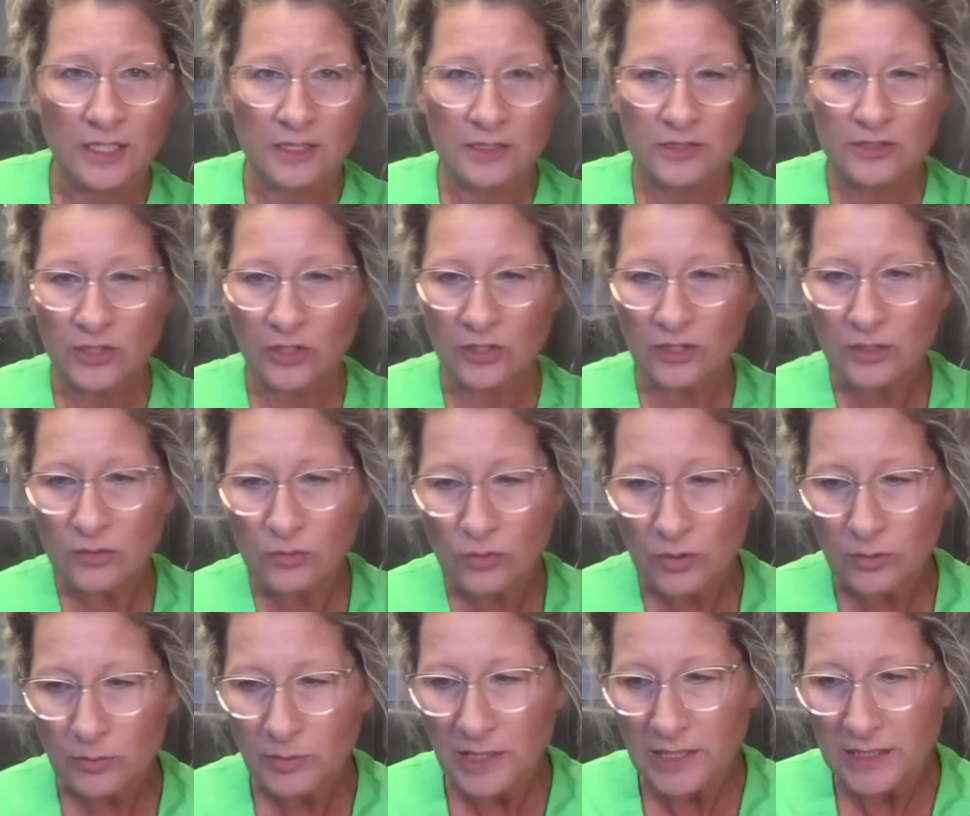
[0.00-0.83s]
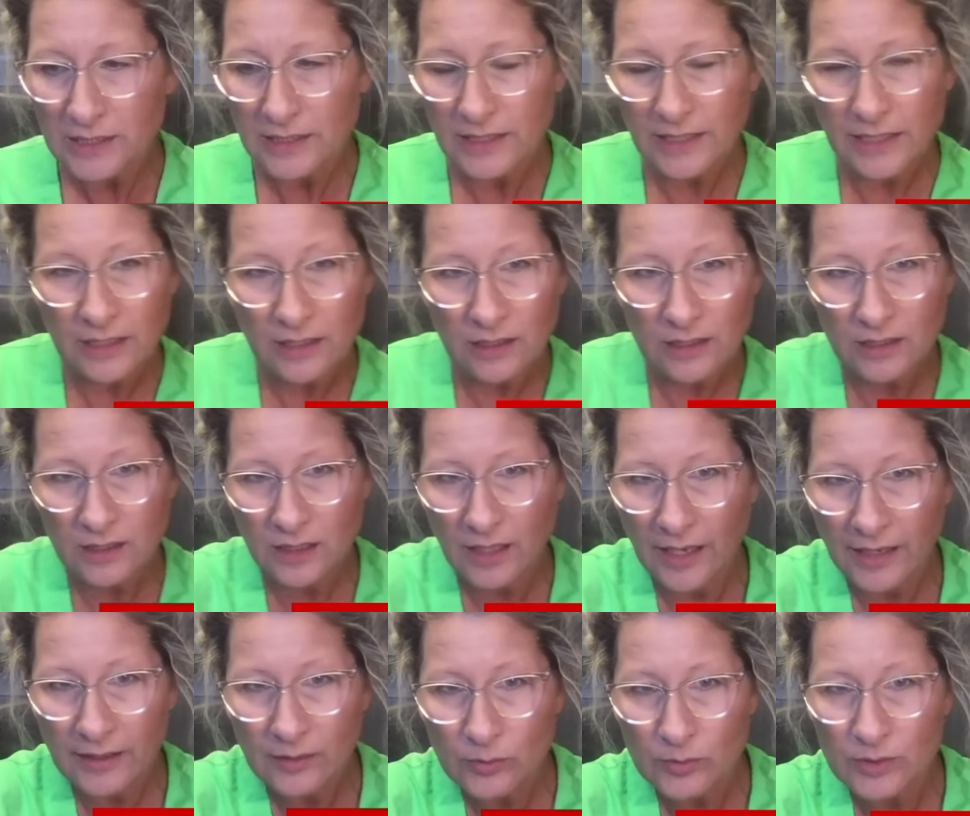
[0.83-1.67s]
Dog grooming
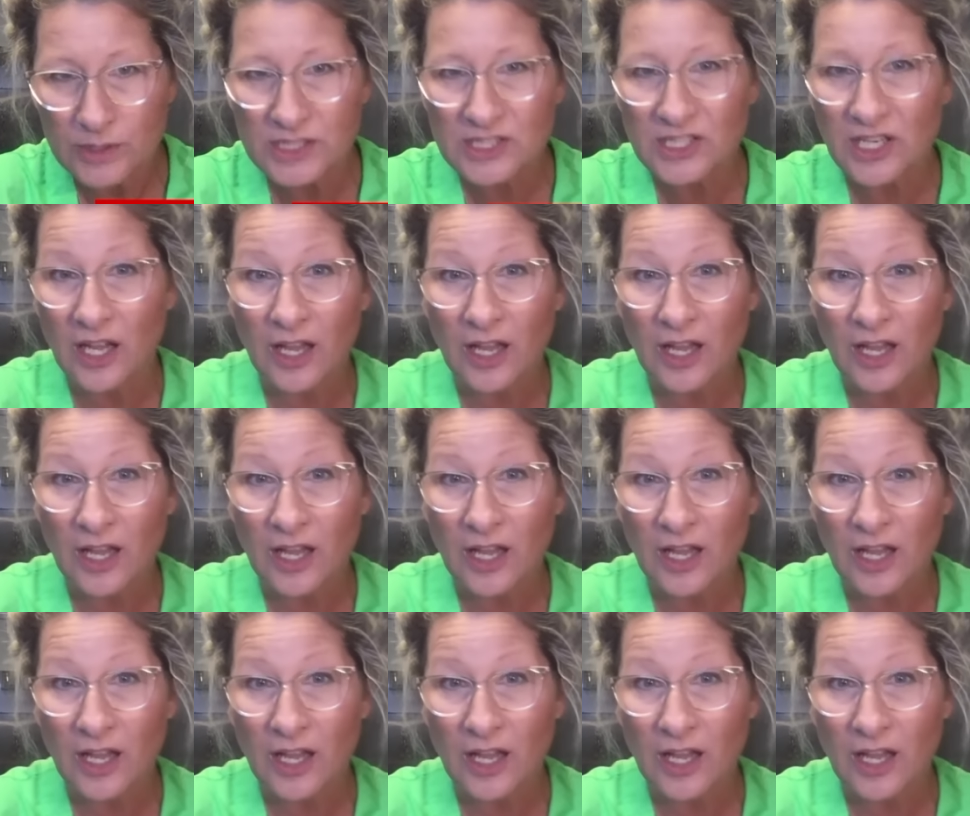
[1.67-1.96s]
language,